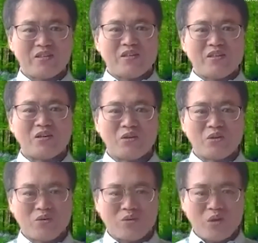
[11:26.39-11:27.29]

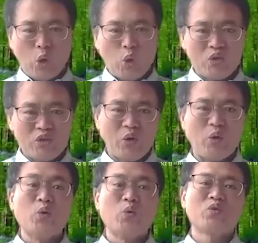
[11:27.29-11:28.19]
or load your
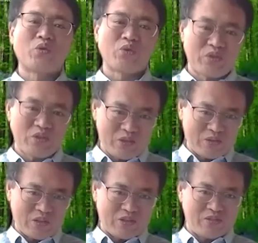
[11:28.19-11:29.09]
own growth yield
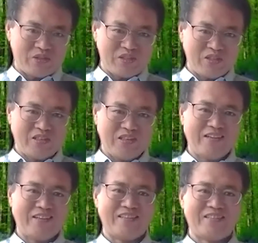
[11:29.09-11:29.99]
curves,
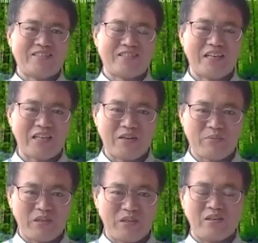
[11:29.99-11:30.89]
and set up
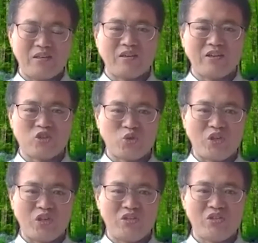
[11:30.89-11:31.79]
the
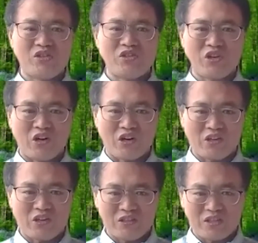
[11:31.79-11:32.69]
constraints and
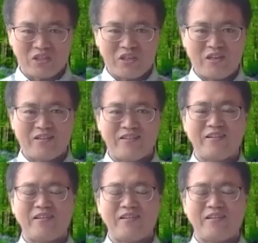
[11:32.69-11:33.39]
targets. And